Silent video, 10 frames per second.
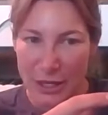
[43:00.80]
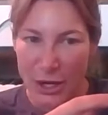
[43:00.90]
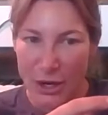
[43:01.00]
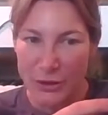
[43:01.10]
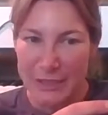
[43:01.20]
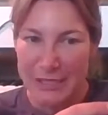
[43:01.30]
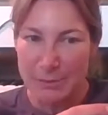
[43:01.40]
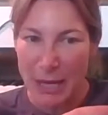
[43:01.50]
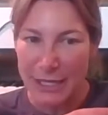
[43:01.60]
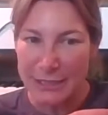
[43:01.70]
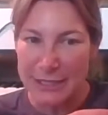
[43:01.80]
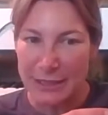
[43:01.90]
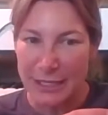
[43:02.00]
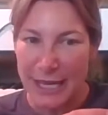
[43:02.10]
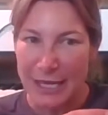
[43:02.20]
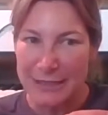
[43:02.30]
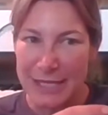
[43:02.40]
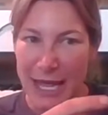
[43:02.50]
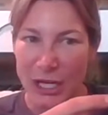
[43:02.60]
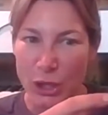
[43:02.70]
All the spines on a
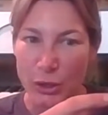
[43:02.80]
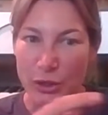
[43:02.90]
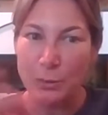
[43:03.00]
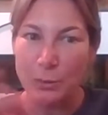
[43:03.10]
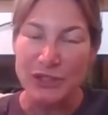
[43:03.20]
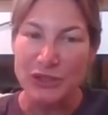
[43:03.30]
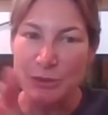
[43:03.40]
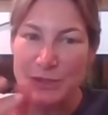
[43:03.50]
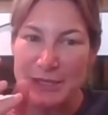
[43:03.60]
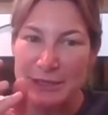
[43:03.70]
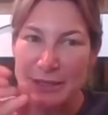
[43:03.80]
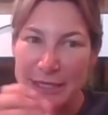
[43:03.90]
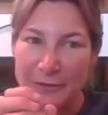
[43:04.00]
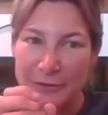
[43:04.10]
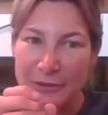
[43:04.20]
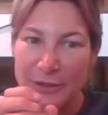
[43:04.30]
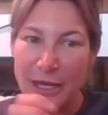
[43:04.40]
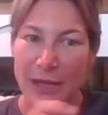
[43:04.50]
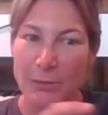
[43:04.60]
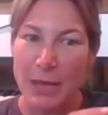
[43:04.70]
cacti are the reduced leaves.
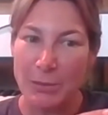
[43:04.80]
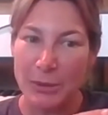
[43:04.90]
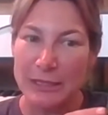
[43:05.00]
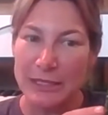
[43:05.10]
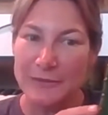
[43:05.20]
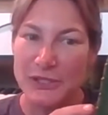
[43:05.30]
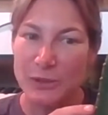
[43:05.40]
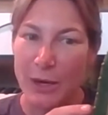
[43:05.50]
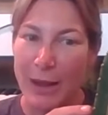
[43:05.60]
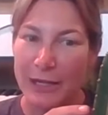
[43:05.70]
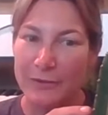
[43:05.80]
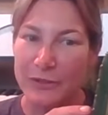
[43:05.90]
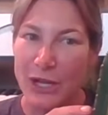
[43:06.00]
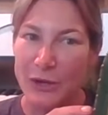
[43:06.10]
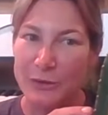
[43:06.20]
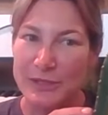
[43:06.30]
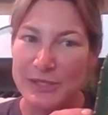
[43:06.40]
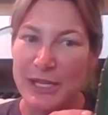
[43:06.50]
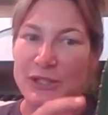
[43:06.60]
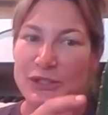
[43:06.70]
And remember, leaves grow out of nodes.
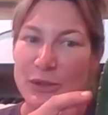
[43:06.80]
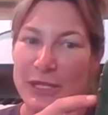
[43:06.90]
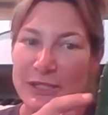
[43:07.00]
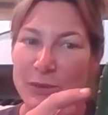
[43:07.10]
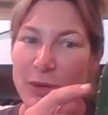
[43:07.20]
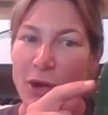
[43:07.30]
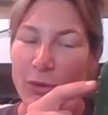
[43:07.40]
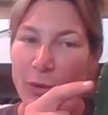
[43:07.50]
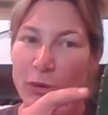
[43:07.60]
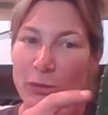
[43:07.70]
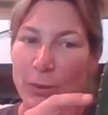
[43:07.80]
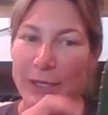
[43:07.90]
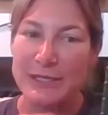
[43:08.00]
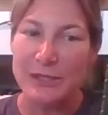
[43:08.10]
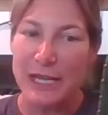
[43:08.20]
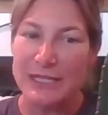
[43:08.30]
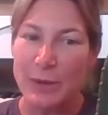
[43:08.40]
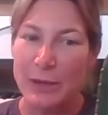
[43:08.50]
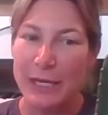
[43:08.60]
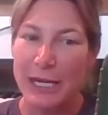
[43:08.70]
So these are all growth points. So that's
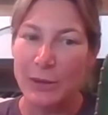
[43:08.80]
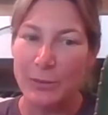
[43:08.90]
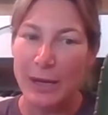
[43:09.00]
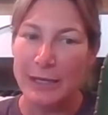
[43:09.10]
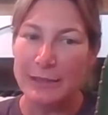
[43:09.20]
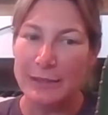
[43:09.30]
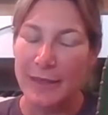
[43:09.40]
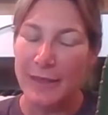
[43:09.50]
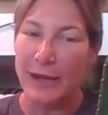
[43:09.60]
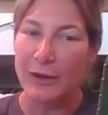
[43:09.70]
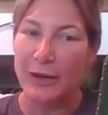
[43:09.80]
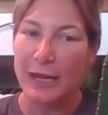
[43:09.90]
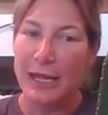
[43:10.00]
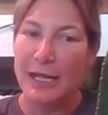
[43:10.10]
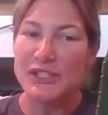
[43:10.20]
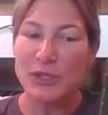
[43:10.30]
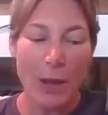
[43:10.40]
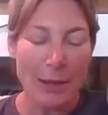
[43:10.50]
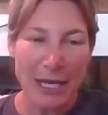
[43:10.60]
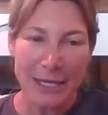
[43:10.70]
why we cut right there. So
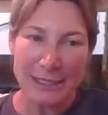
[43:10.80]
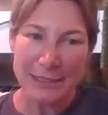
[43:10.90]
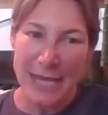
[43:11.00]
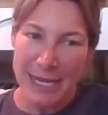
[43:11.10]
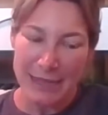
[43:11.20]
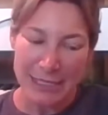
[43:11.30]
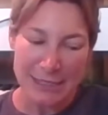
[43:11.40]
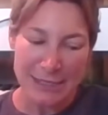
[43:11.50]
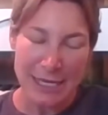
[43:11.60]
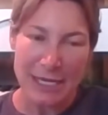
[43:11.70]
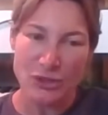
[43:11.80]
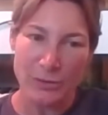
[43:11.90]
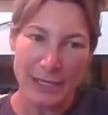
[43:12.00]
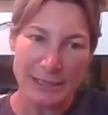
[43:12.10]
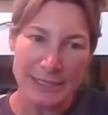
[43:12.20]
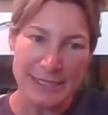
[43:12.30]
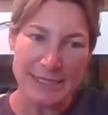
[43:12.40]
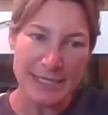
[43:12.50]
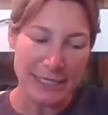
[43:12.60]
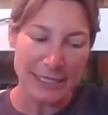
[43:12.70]
I'm not going to take this and directly
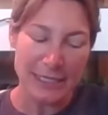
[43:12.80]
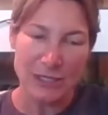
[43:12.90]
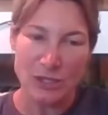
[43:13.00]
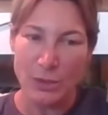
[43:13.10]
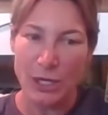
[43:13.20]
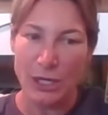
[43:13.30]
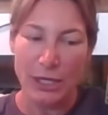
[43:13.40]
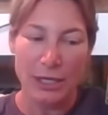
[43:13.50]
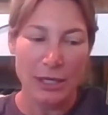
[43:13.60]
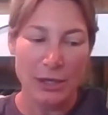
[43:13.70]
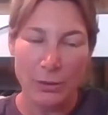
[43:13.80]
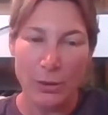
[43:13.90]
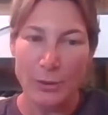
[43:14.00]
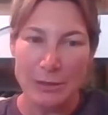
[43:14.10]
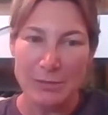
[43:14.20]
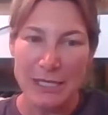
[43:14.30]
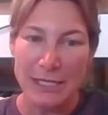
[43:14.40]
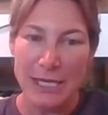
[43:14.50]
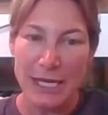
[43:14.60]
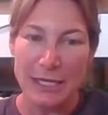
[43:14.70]
stick it into our growing media.